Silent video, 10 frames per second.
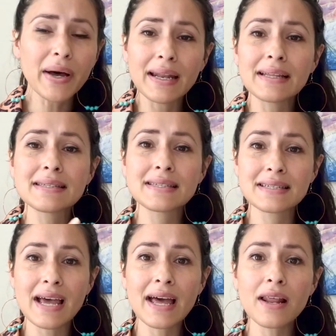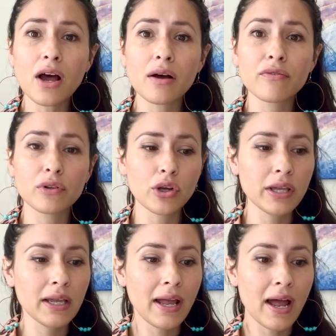Instead of
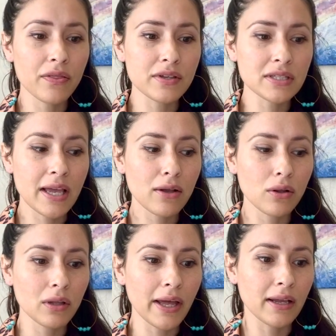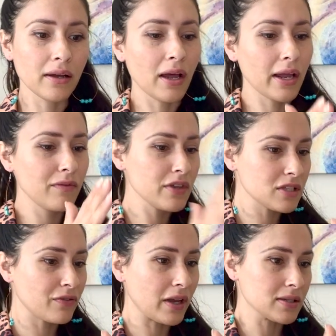looking at the cycle like, I have
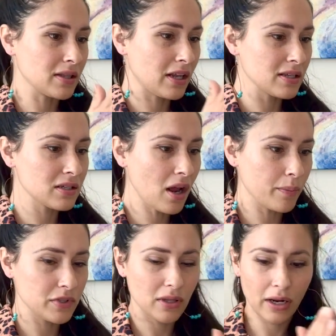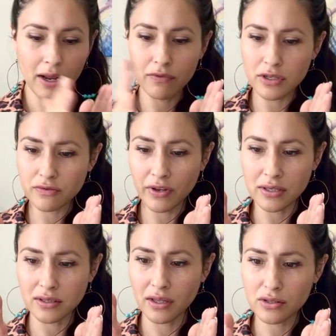this phase and then it stops, and then I have this
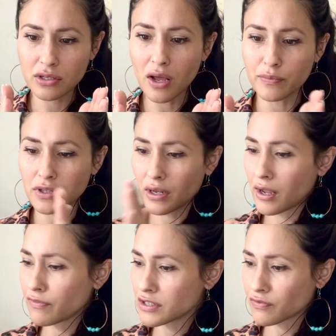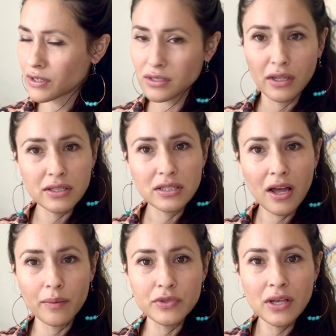phase and then it stops, and then I have this phase and then it
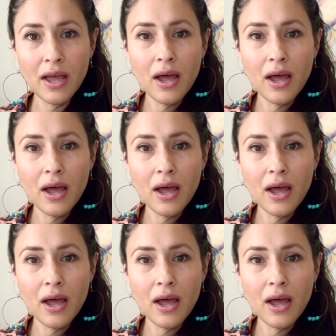stops.